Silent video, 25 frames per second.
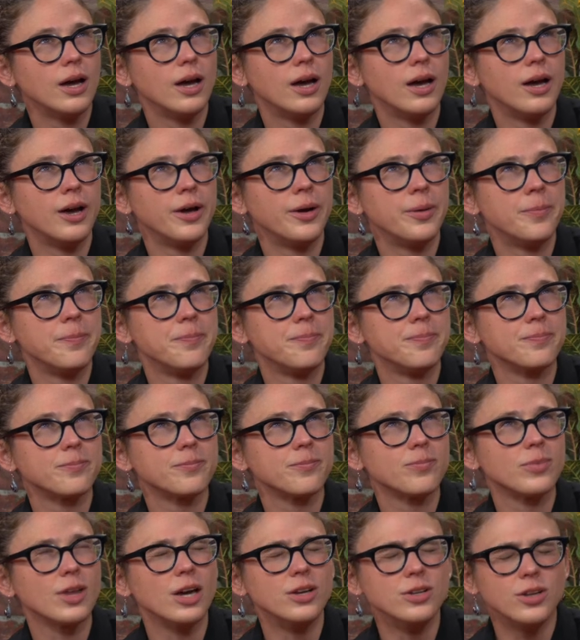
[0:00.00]
um,
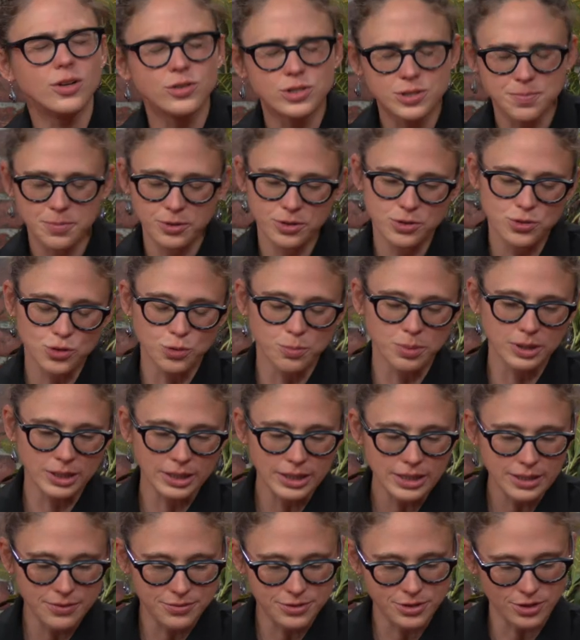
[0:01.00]
no spiritual
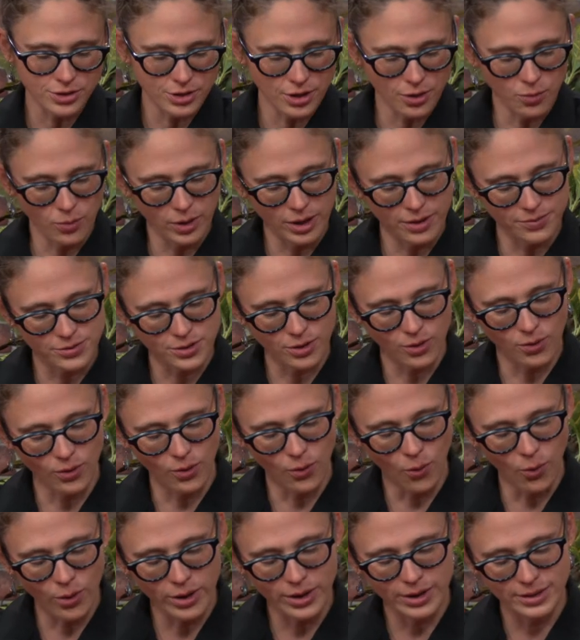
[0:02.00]
beliefs or no way of
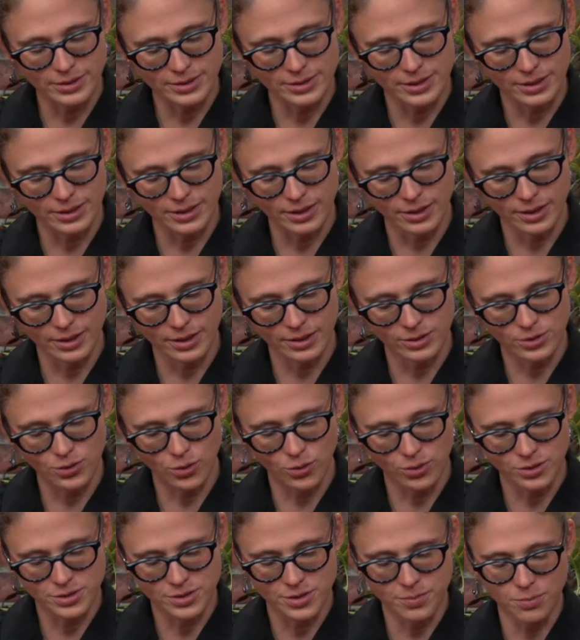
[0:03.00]
orienting
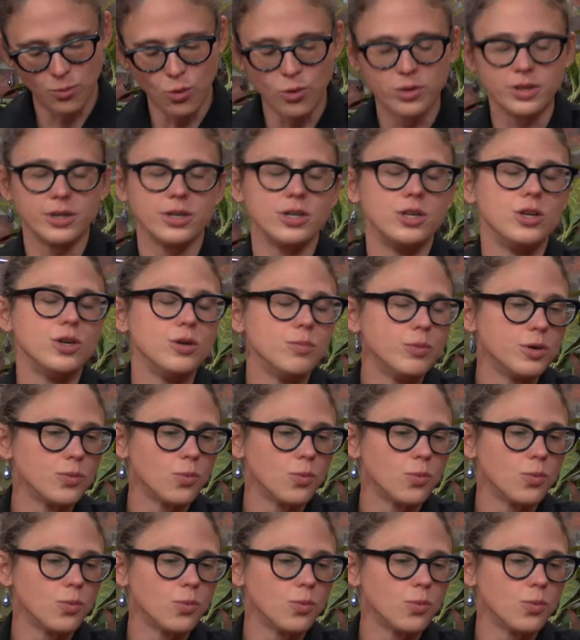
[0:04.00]
towards the more than human